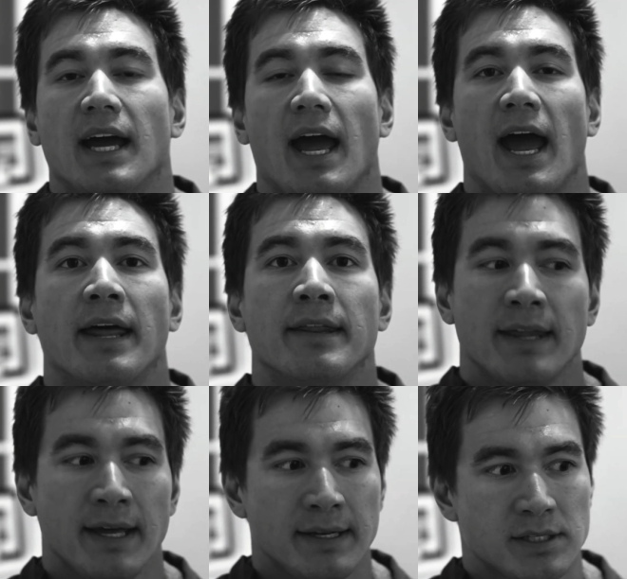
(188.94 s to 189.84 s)
and
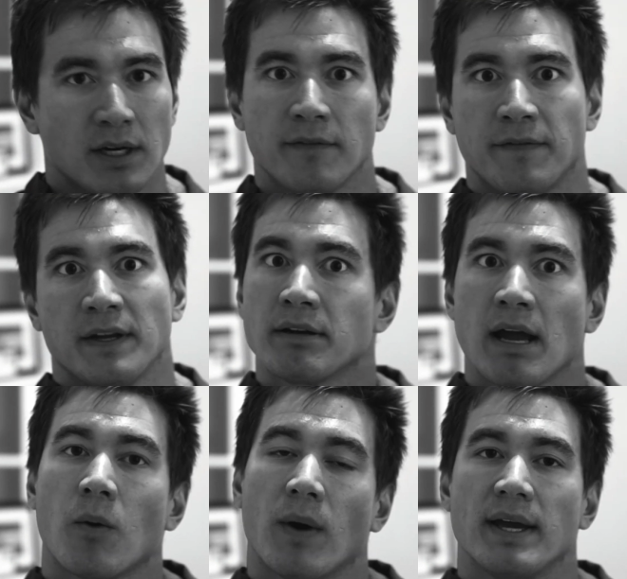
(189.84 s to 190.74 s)
then start figuring
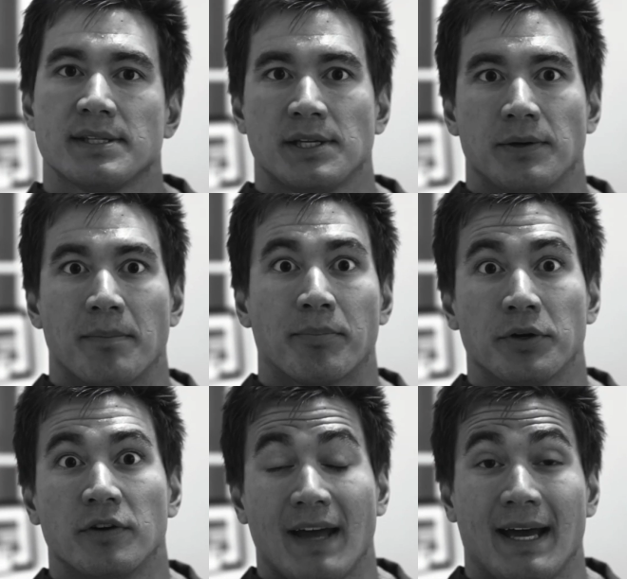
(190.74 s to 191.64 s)
out ways to
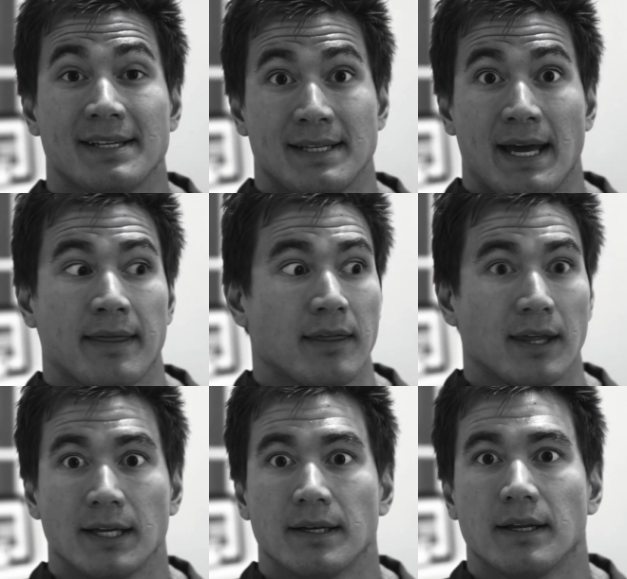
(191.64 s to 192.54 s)
improve as an
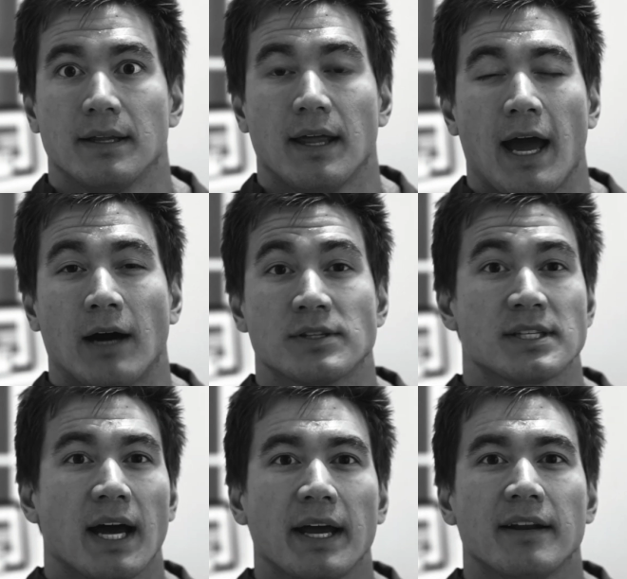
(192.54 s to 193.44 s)
athlete
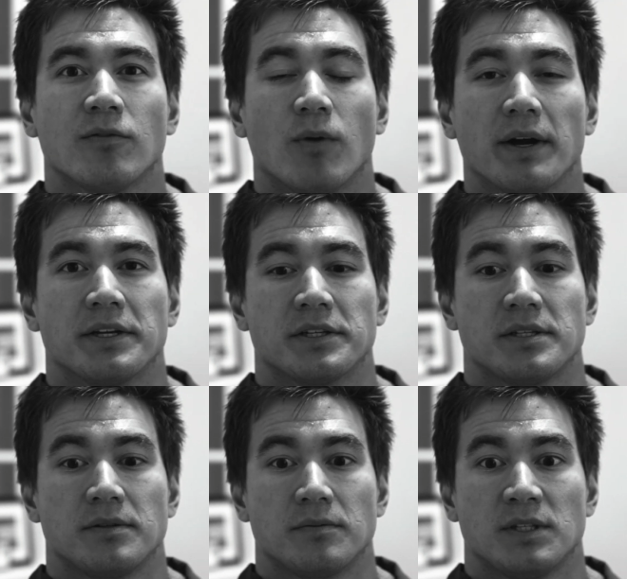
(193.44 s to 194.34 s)
outside of what your
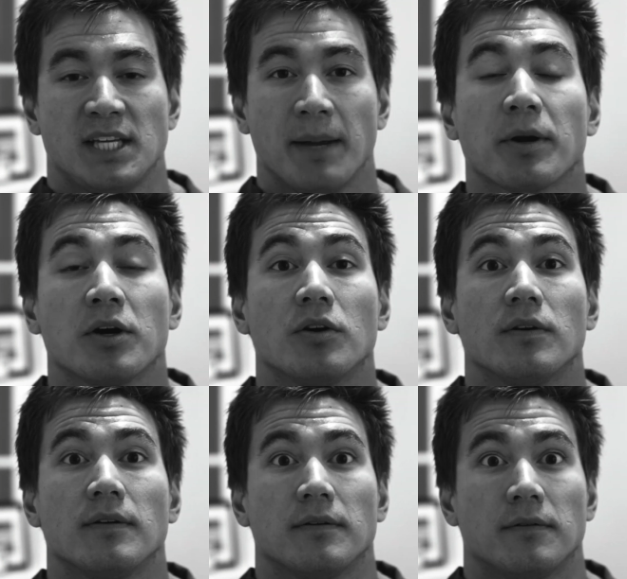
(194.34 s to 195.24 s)

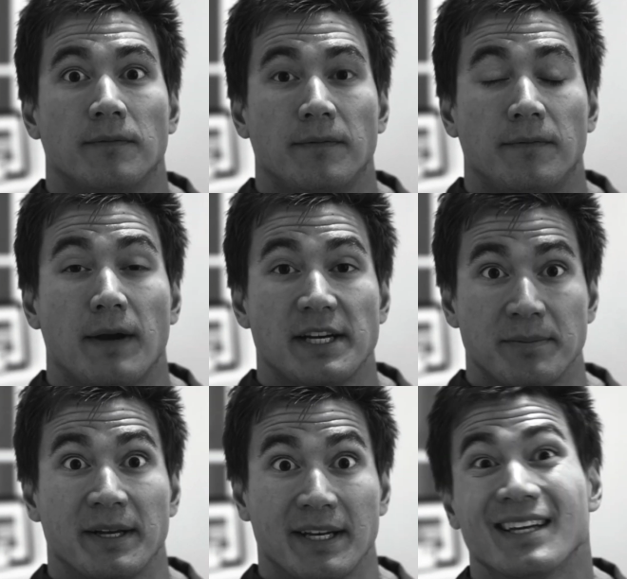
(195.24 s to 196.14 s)
typical
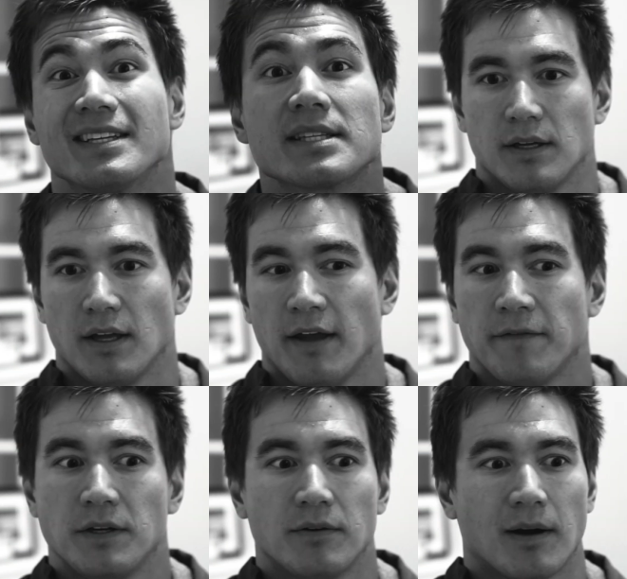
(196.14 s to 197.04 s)
regimen is.
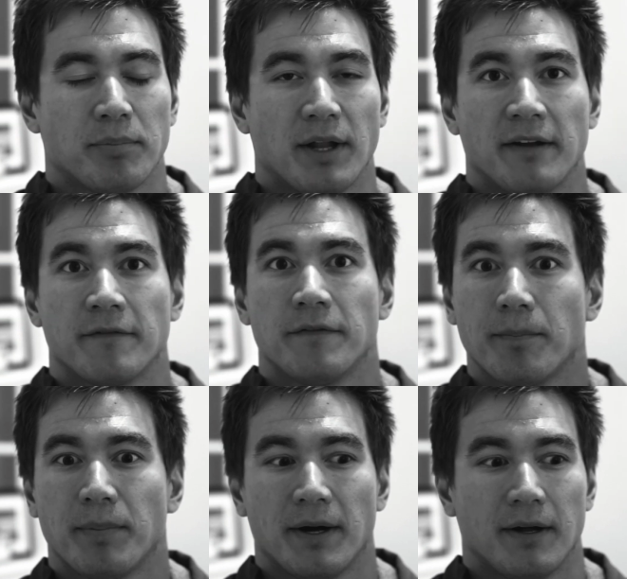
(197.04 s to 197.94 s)
If you are playing
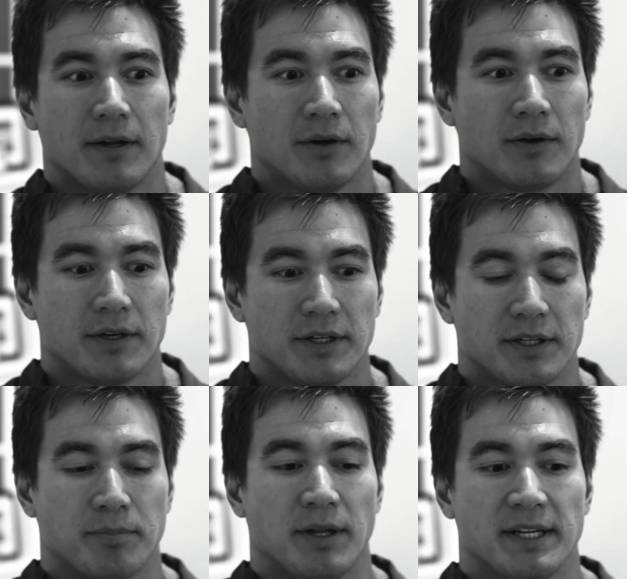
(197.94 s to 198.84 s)
football, or
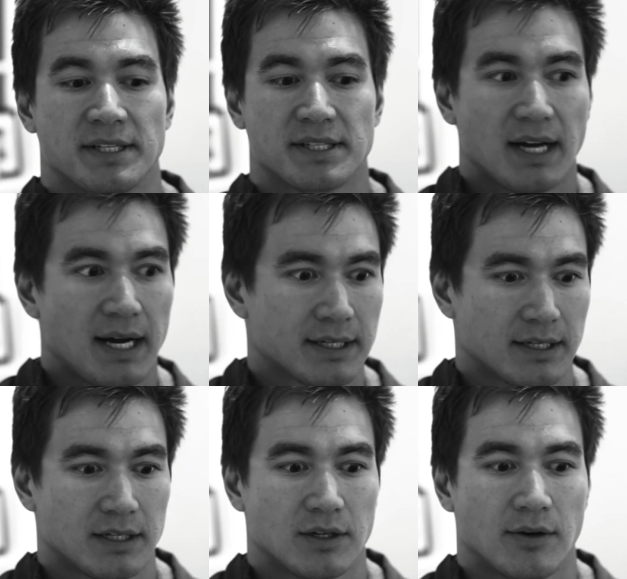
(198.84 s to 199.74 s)
you're playing
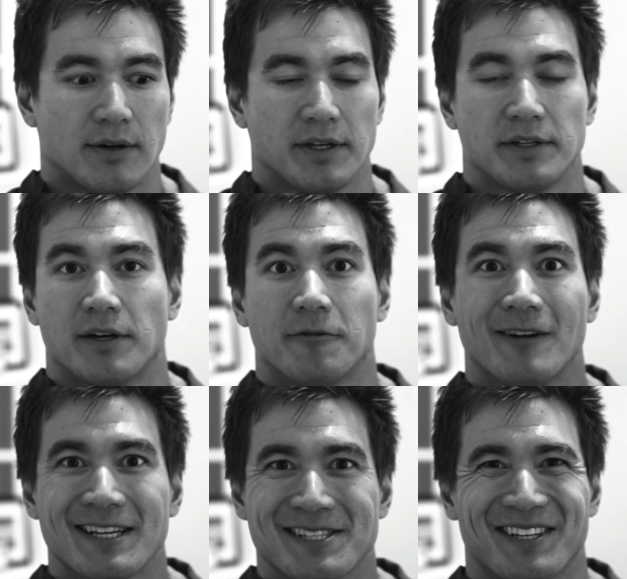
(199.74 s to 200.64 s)
soccer, or you're a
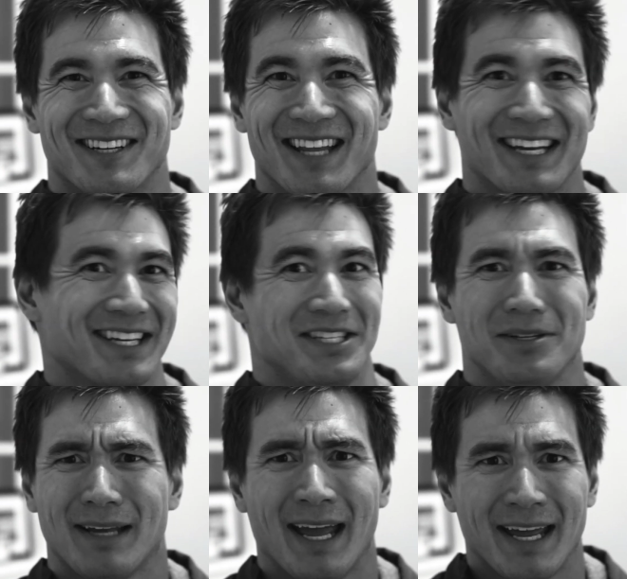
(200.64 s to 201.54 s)
wrestler, like
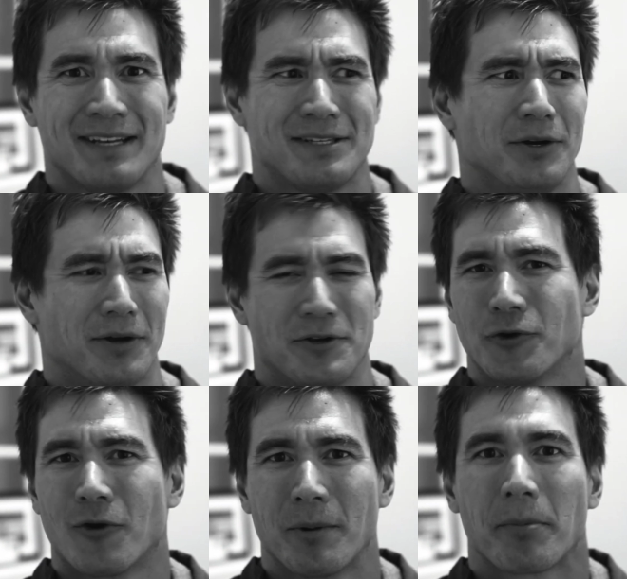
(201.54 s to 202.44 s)
you can't do a
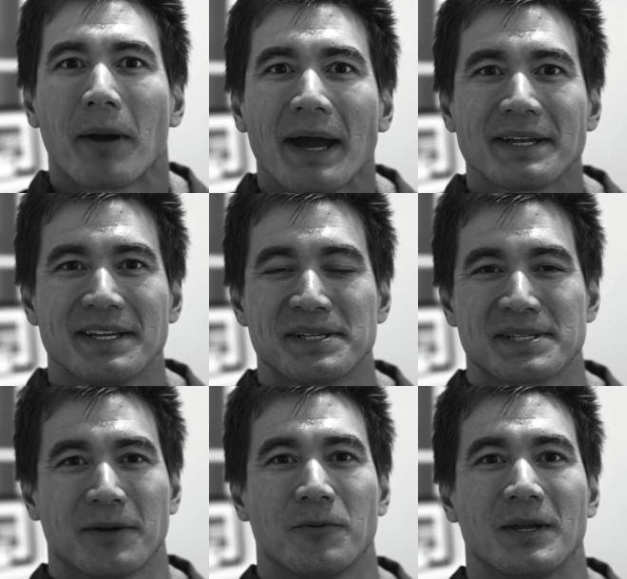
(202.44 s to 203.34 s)
normal practice.
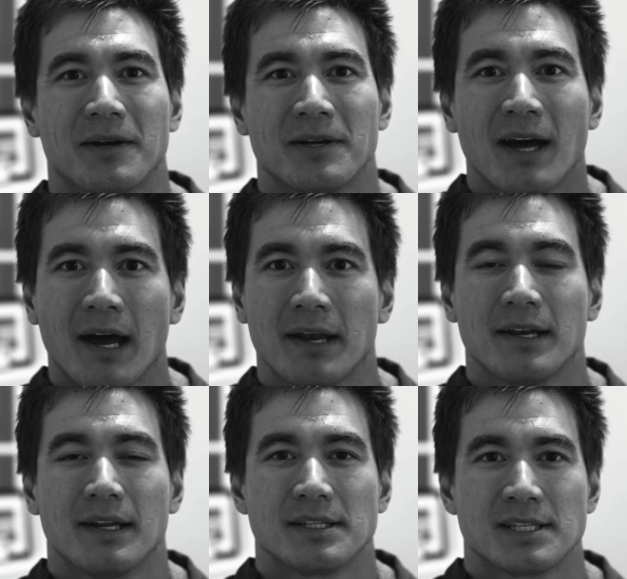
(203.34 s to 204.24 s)
Like we are
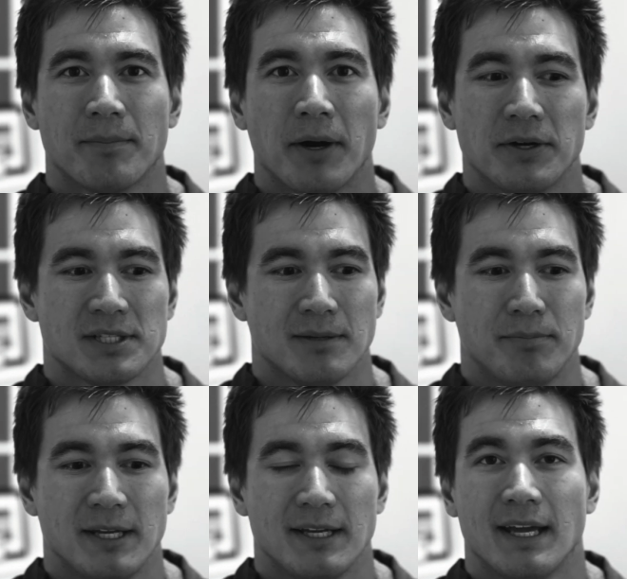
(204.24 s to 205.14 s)
not supposed to
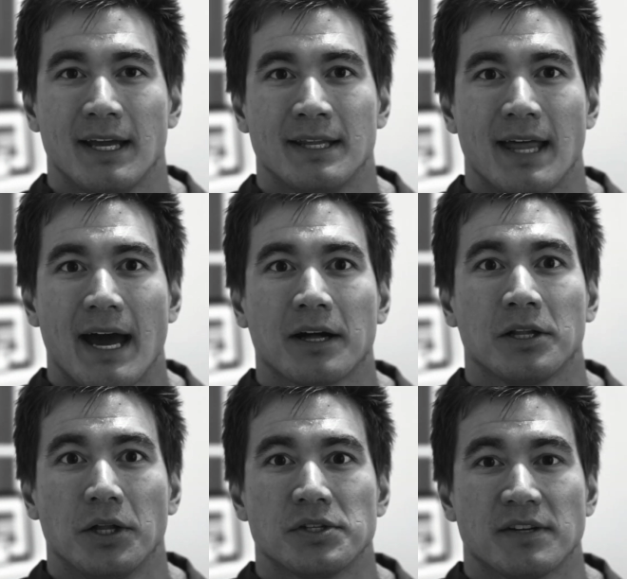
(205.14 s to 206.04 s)
be in that
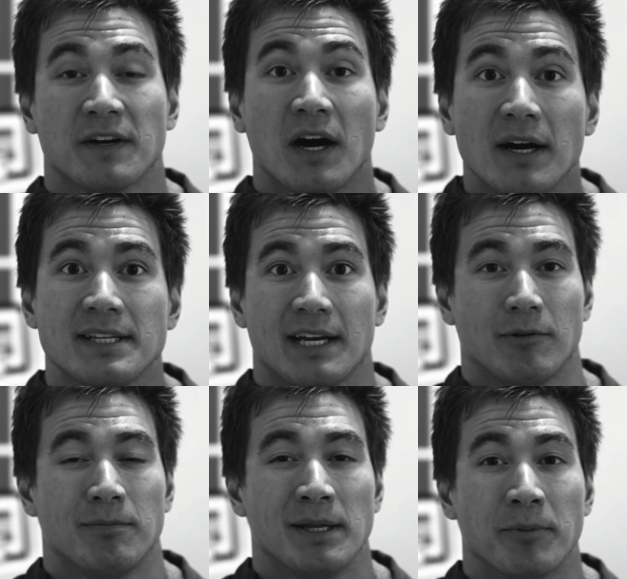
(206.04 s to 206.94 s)
close of contact
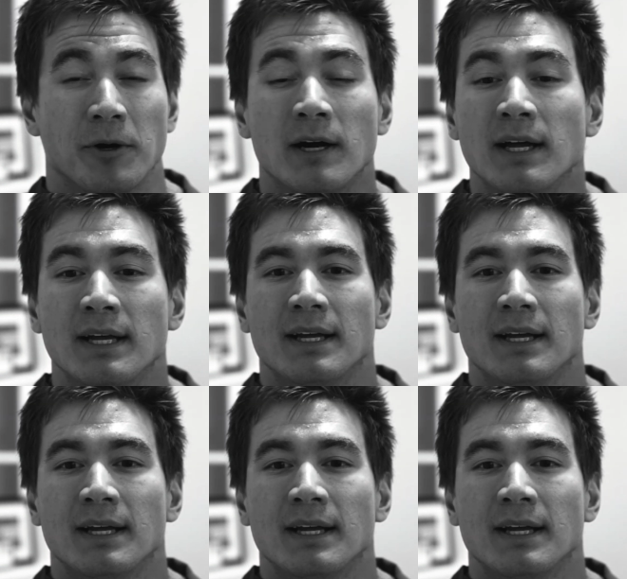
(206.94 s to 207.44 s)
with people.